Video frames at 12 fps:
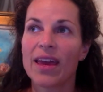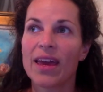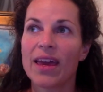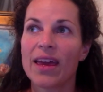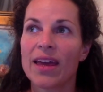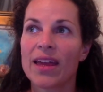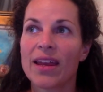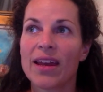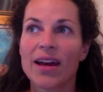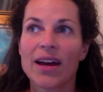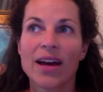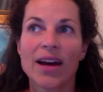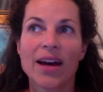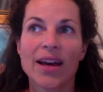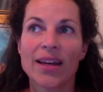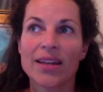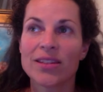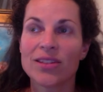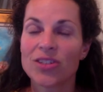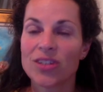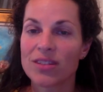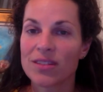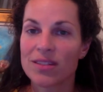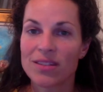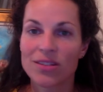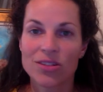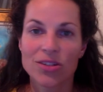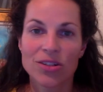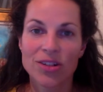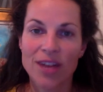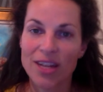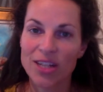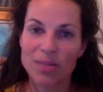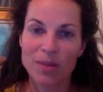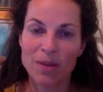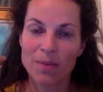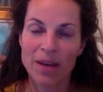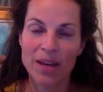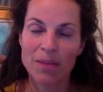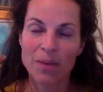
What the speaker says: and I just crashed my bike,